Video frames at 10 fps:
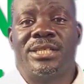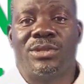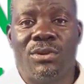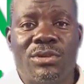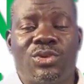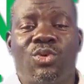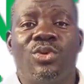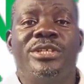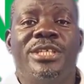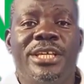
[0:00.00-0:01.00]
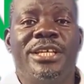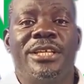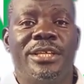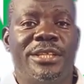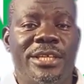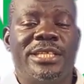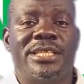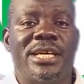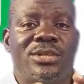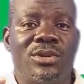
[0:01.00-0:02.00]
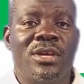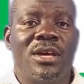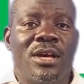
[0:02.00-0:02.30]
is also containing the things that